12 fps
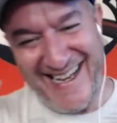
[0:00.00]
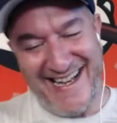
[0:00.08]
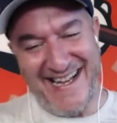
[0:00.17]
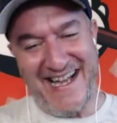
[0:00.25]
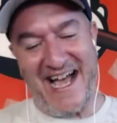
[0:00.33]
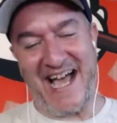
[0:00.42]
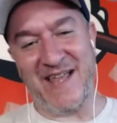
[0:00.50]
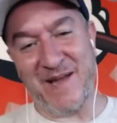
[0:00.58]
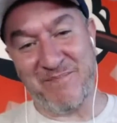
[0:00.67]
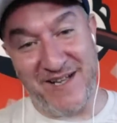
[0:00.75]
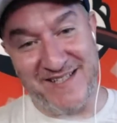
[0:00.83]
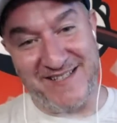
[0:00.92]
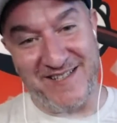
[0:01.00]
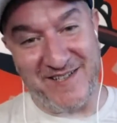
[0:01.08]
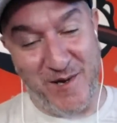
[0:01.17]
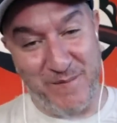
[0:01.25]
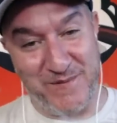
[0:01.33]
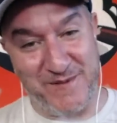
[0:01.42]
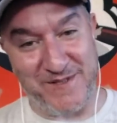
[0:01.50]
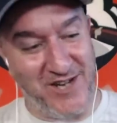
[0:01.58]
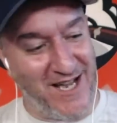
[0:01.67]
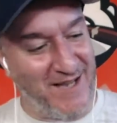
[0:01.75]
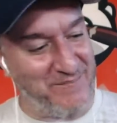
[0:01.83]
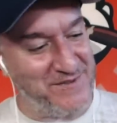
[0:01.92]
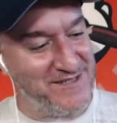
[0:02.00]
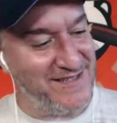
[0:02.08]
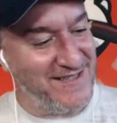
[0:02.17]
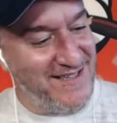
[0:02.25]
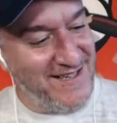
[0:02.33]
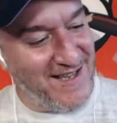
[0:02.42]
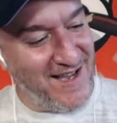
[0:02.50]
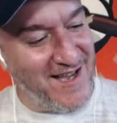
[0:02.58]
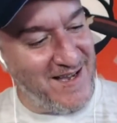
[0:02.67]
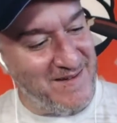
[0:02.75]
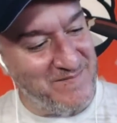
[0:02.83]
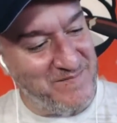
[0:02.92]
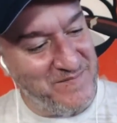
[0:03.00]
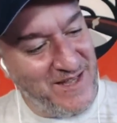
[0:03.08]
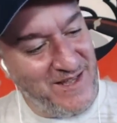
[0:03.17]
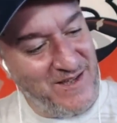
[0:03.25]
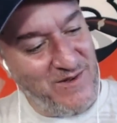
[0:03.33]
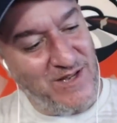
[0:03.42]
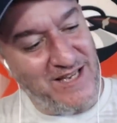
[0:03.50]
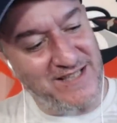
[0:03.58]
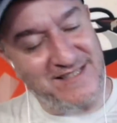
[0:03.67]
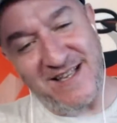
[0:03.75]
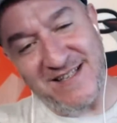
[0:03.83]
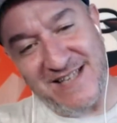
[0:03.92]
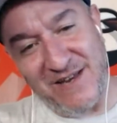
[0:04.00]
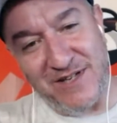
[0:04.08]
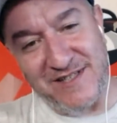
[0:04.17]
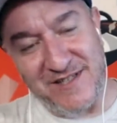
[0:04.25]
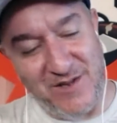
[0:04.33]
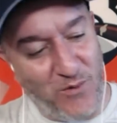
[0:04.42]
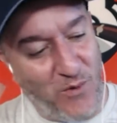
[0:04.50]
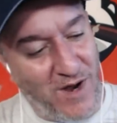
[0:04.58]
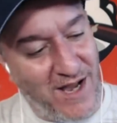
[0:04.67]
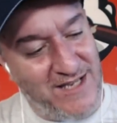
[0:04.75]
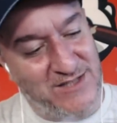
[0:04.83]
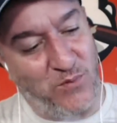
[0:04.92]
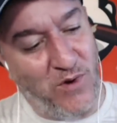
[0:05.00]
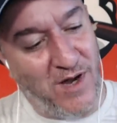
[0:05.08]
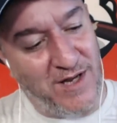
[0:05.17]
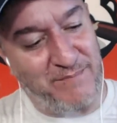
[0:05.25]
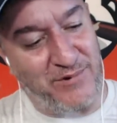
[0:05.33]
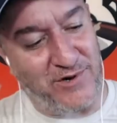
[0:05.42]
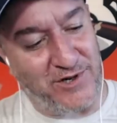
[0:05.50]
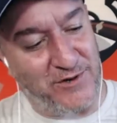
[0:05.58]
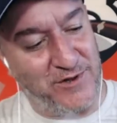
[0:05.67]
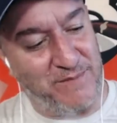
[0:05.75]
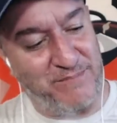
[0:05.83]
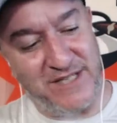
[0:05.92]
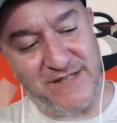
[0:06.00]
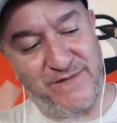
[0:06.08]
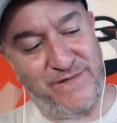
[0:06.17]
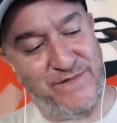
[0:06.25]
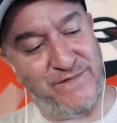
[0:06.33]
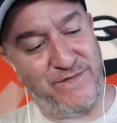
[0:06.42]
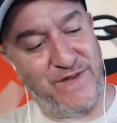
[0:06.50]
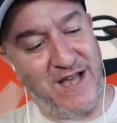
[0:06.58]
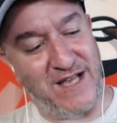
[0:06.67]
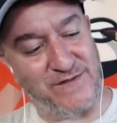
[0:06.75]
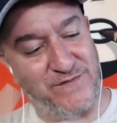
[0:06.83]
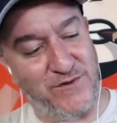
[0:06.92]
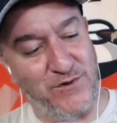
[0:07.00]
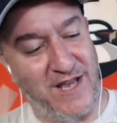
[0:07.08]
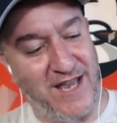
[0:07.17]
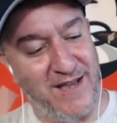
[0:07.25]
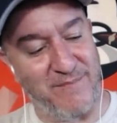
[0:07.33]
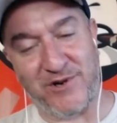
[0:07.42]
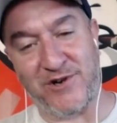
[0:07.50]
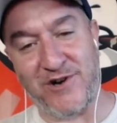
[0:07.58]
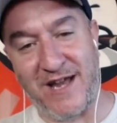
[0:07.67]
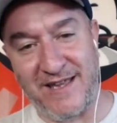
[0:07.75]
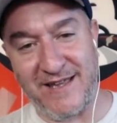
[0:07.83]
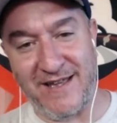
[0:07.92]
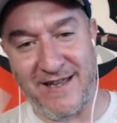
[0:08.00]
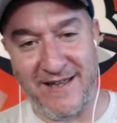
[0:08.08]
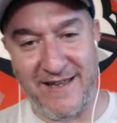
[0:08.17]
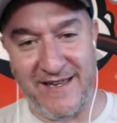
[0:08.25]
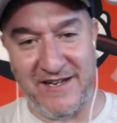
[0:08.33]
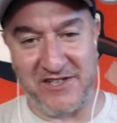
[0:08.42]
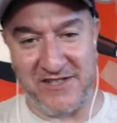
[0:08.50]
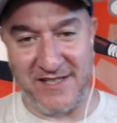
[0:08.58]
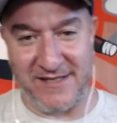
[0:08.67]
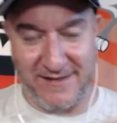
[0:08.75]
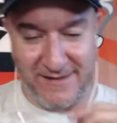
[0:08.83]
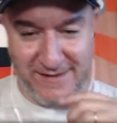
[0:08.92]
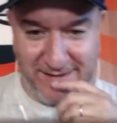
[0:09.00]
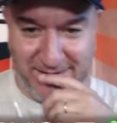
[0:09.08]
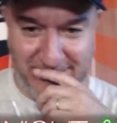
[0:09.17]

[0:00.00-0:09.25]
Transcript: I like busting Coop's chops. Right. Um, he says he wants to know why is Whataburger the best fast food hamburger in existence?